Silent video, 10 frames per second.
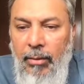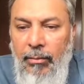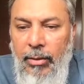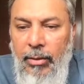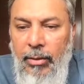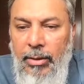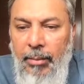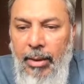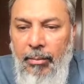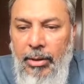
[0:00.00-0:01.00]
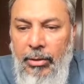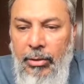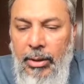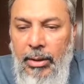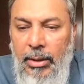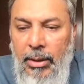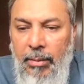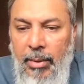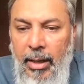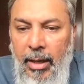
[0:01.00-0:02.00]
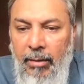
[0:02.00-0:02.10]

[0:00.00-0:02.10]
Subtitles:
I would love to try and become a student rep and